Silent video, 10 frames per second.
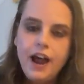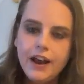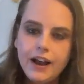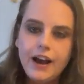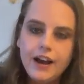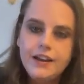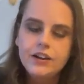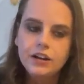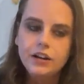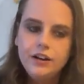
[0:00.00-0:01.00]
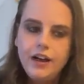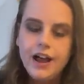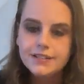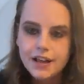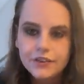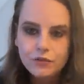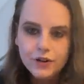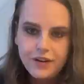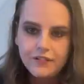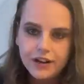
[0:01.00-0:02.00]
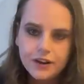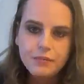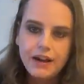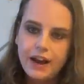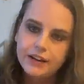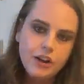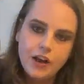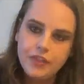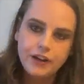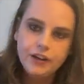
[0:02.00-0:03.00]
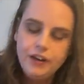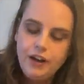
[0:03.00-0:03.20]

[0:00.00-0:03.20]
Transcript: and I got here at 7:45 a.m. and I ate nothing.